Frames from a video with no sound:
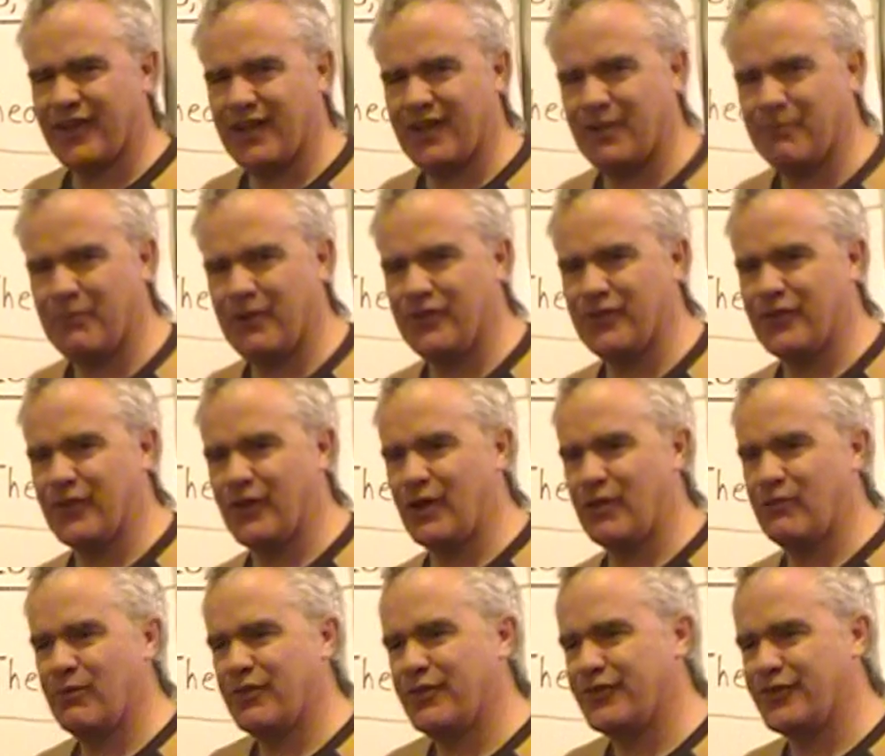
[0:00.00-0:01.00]
Can it be
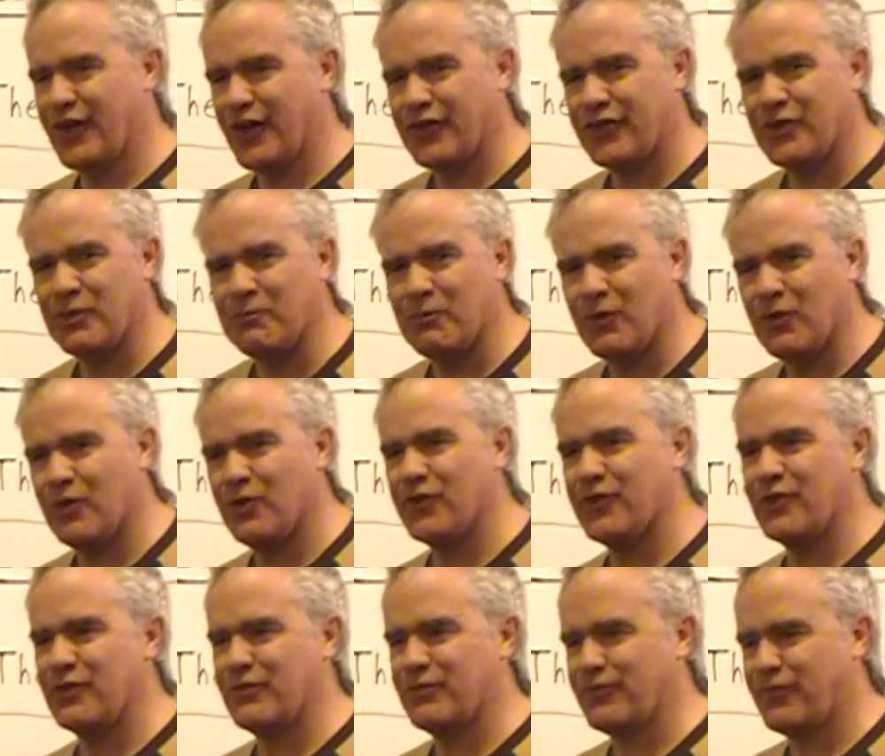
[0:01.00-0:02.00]
done with
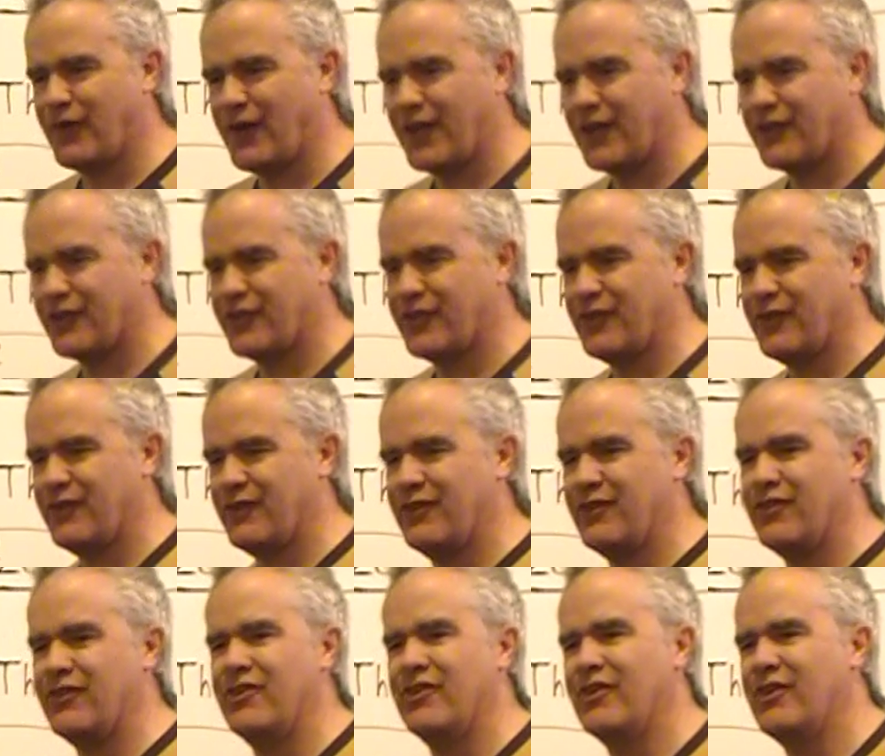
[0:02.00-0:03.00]
decimals and
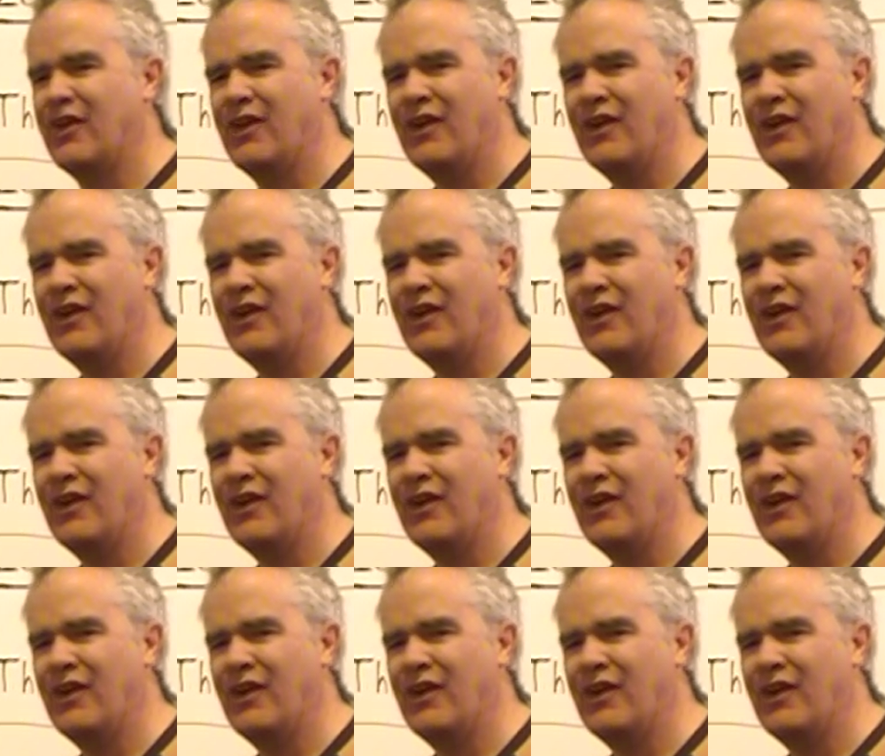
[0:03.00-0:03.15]
fractions?